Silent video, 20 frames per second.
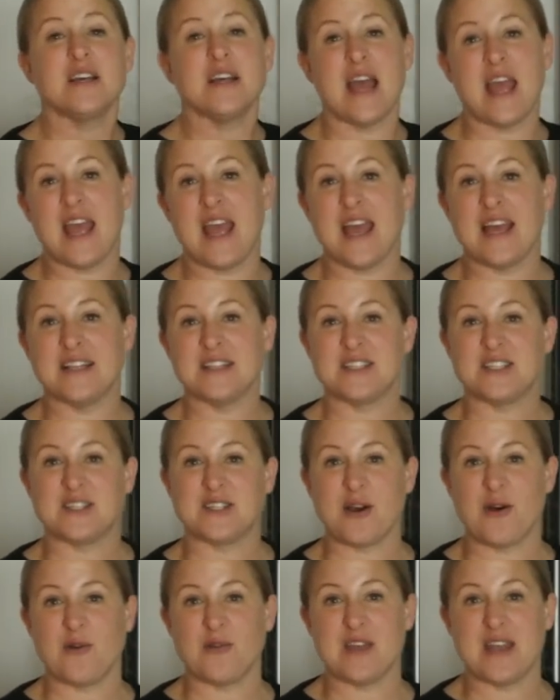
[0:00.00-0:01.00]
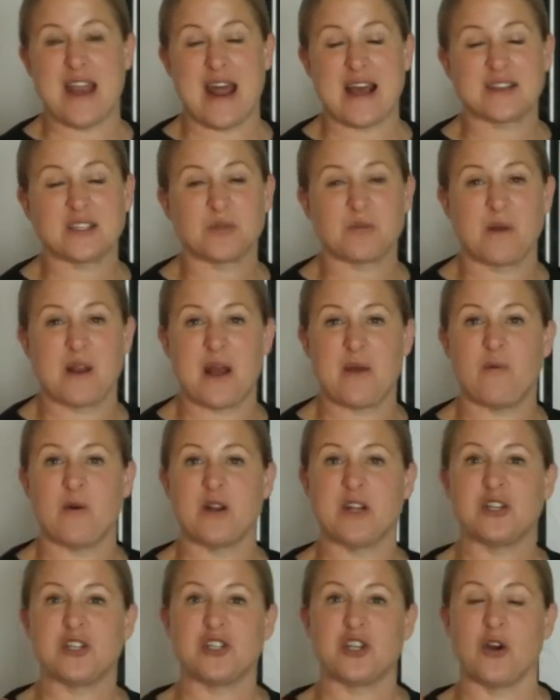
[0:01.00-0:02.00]
And so the next one I want
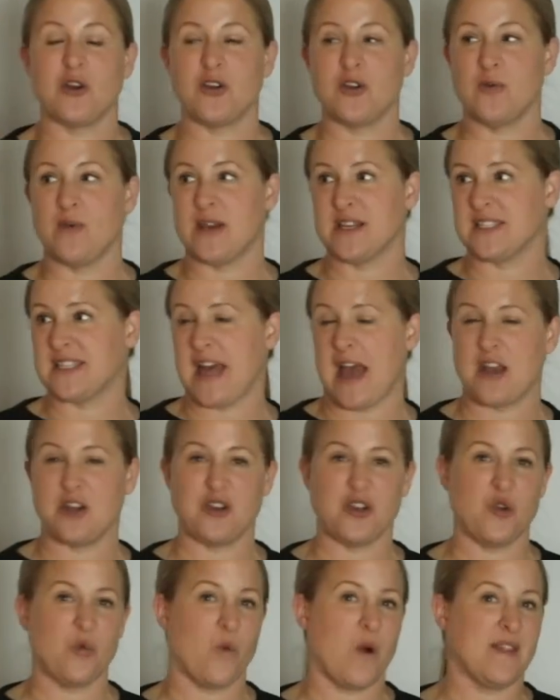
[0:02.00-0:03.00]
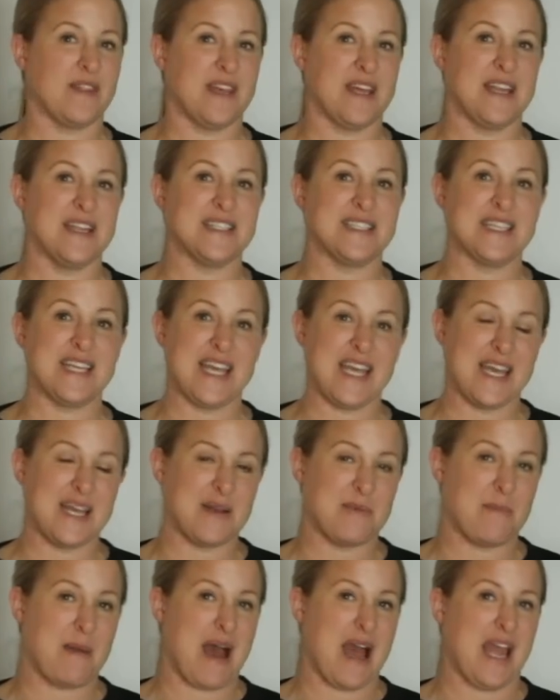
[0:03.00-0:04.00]
to show you is that new one that is
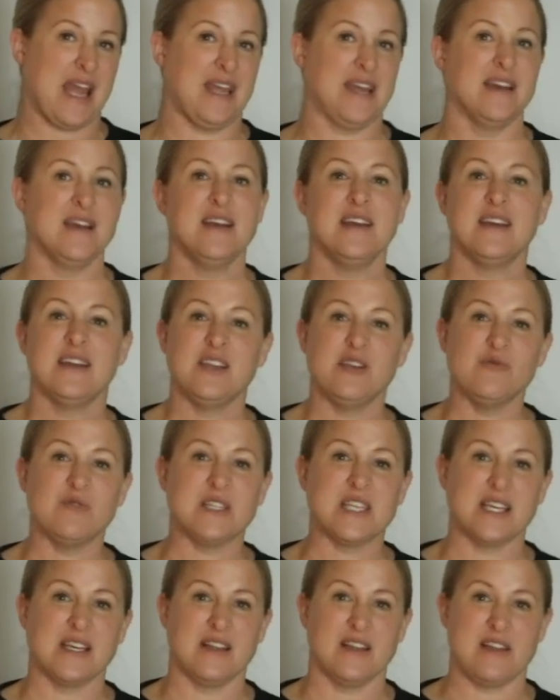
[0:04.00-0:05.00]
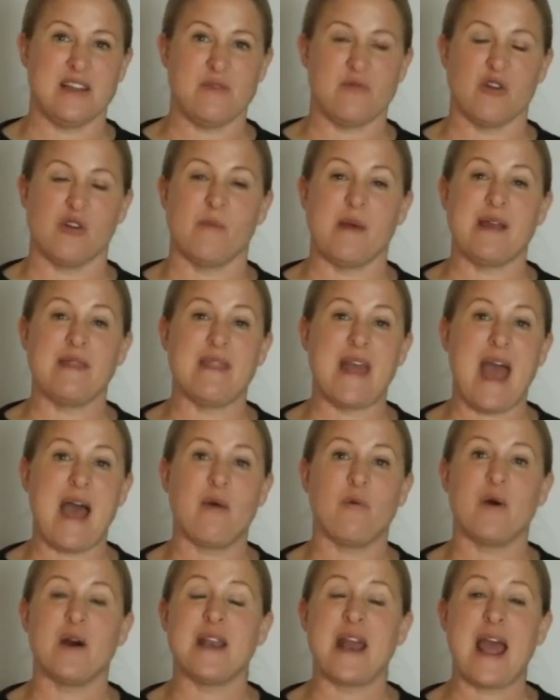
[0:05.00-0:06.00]
in my utility room. And
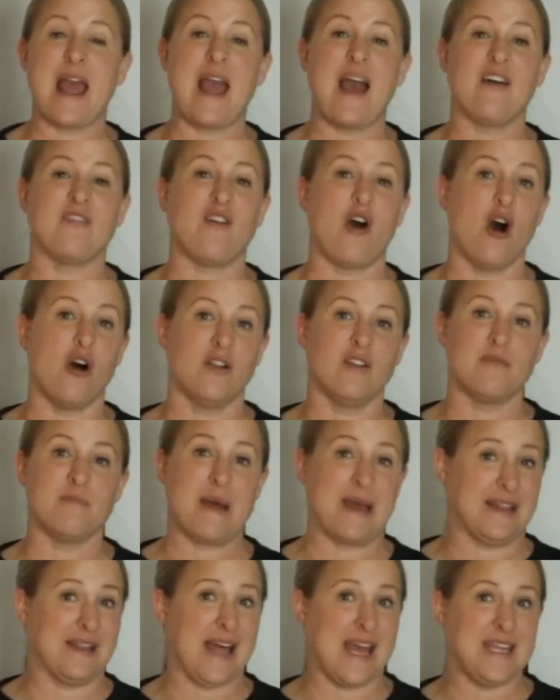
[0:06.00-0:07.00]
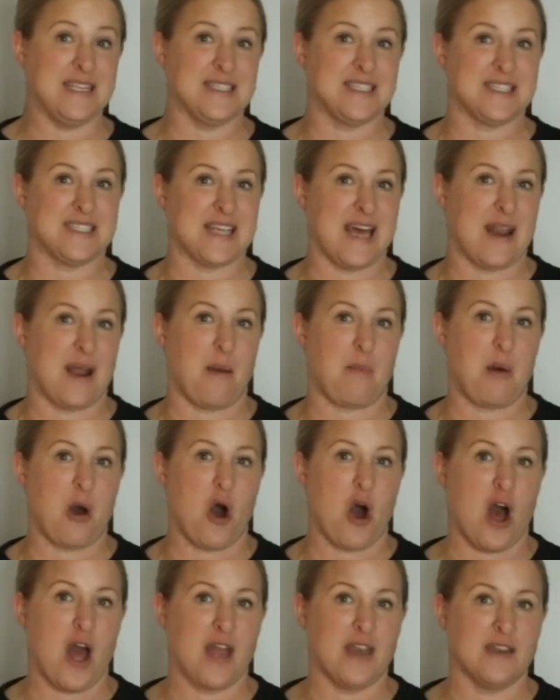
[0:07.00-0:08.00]
that one I have all of my lights set up
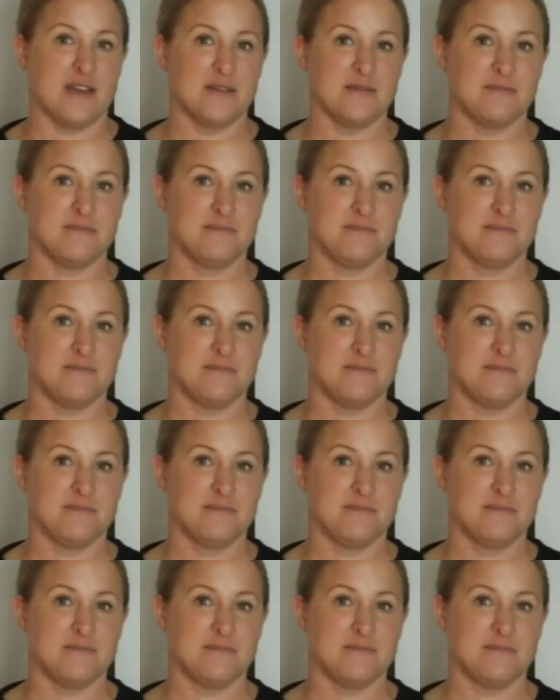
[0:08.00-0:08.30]
on.